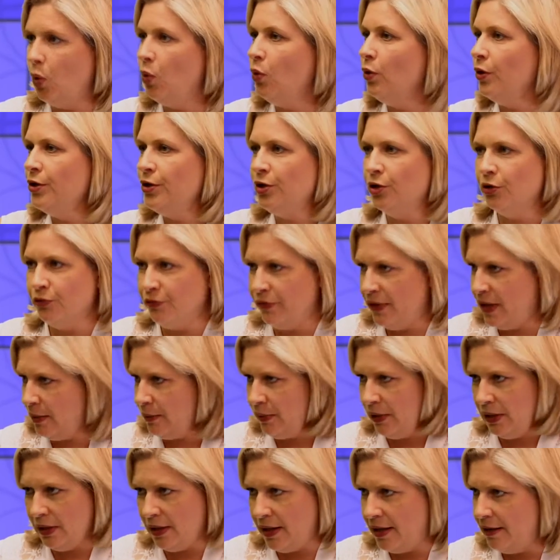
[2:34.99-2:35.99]
Or in your
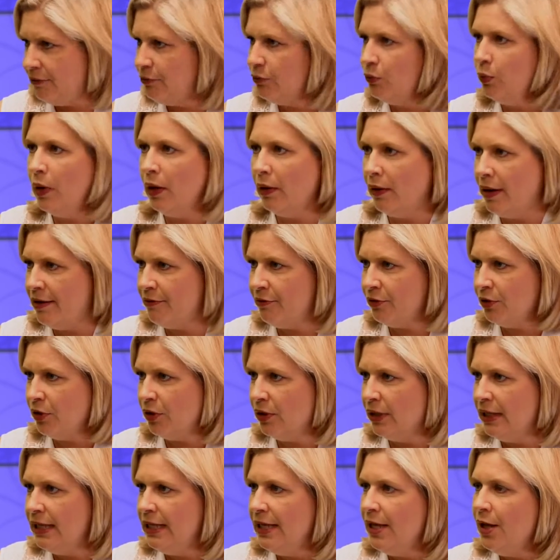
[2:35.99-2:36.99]
family life,
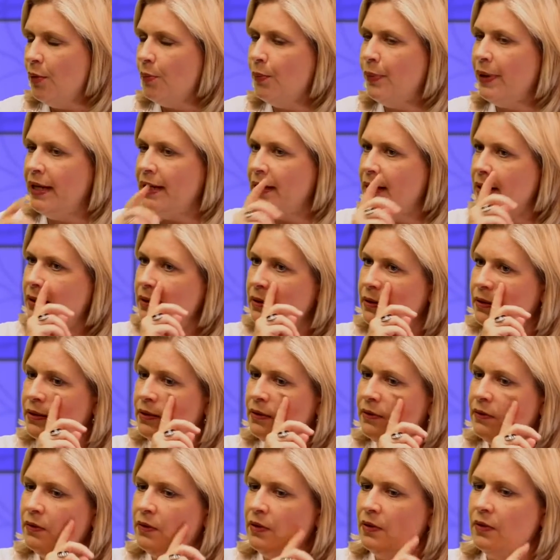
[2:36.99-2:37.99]
wherever. But,
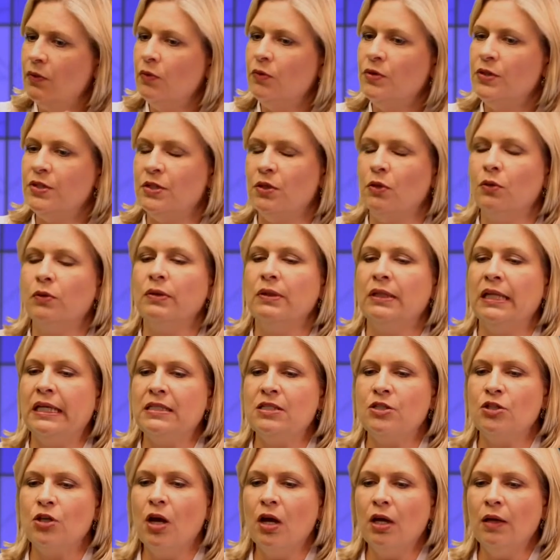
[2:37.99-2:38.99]
so
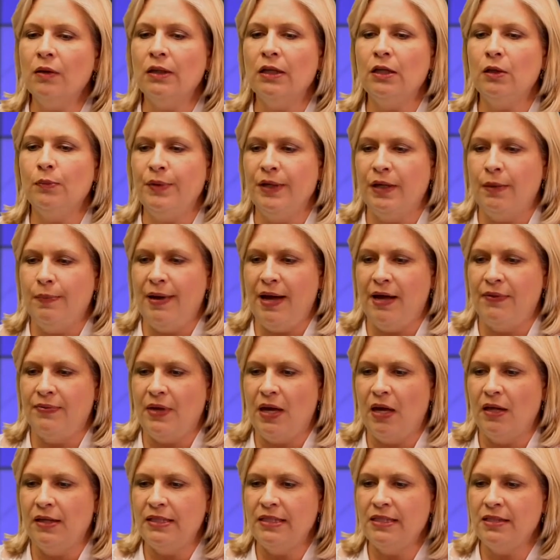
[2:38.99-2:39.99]
let's talk a little bit about
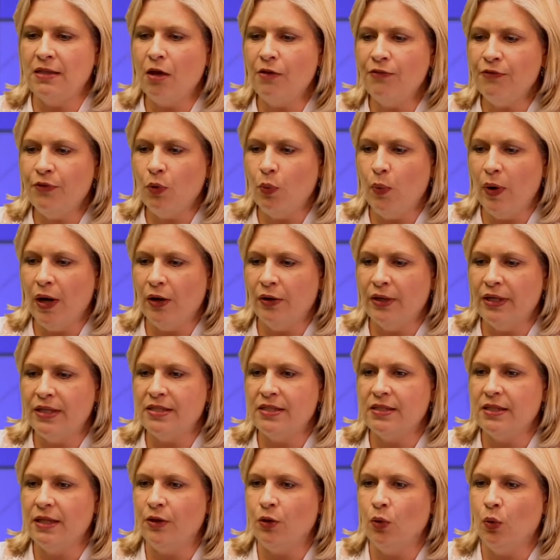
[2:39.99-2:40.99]
that.
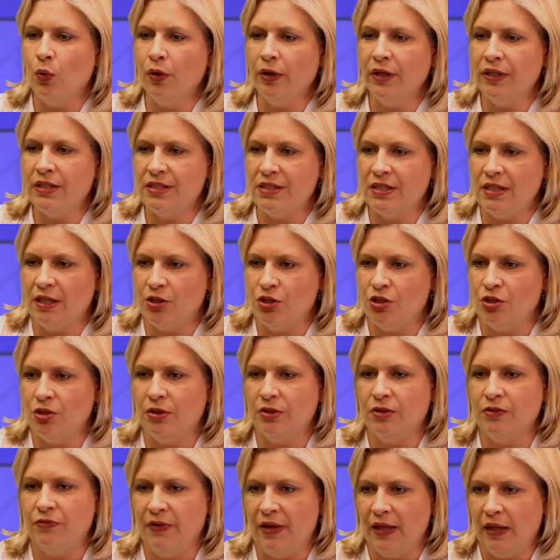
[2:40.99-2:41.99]
Self-awareness and organizational
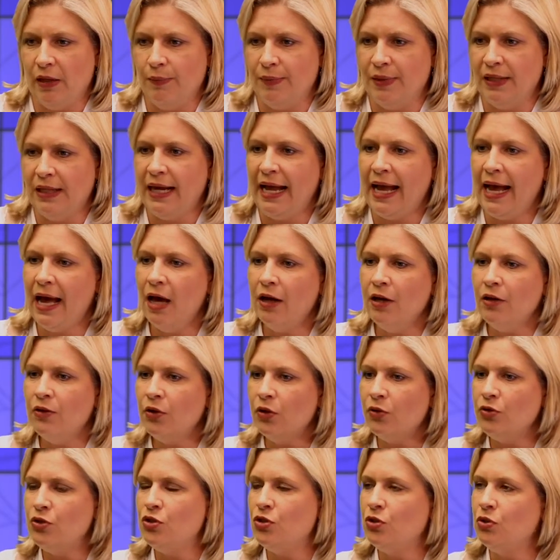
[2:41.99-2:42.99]
development. How do
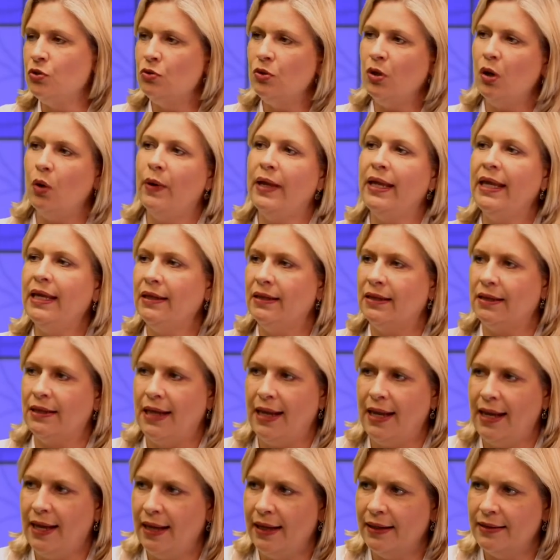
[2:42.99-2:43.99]
those two go hand in
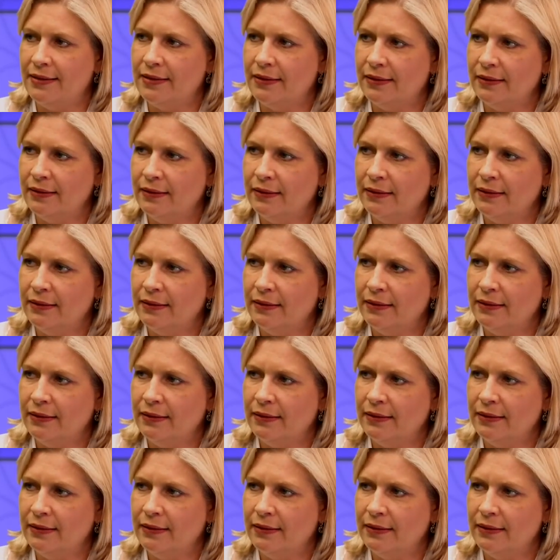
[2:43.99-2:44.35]
hand?